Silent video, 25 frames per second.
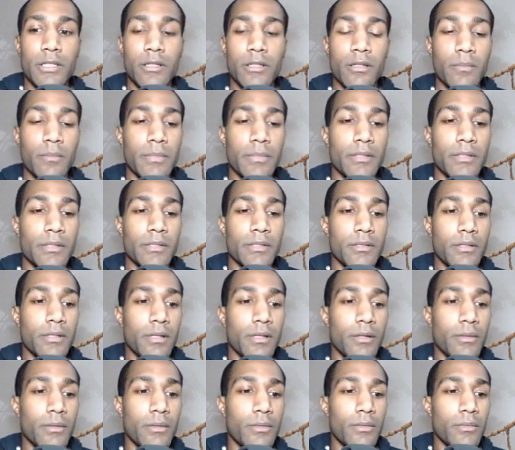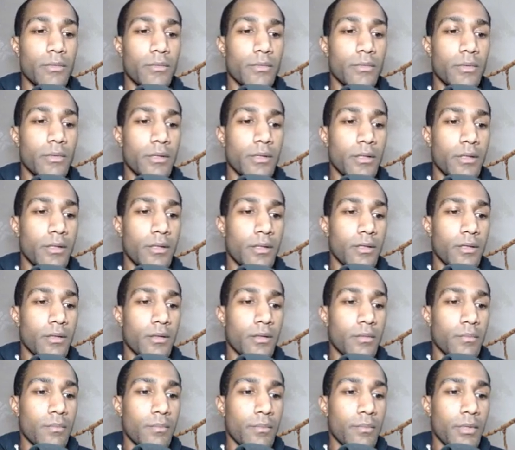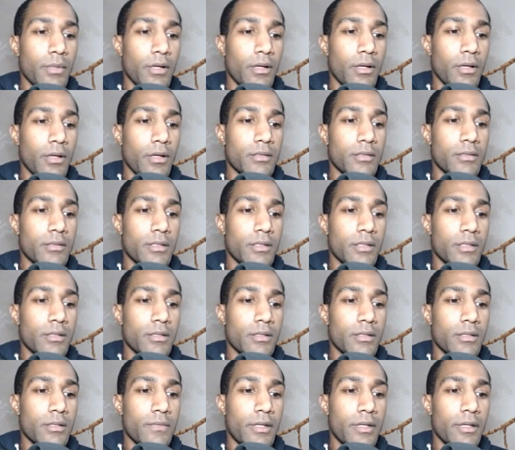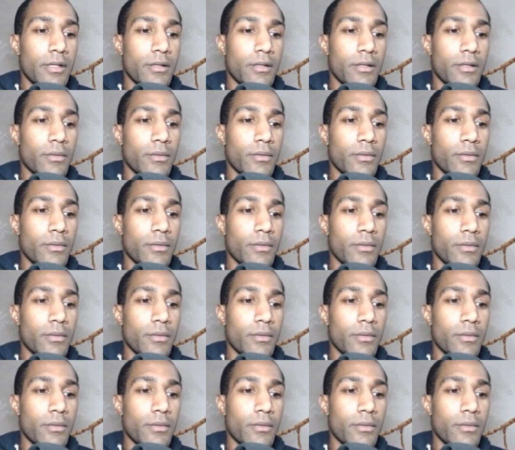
a little bit slow. Pause this video.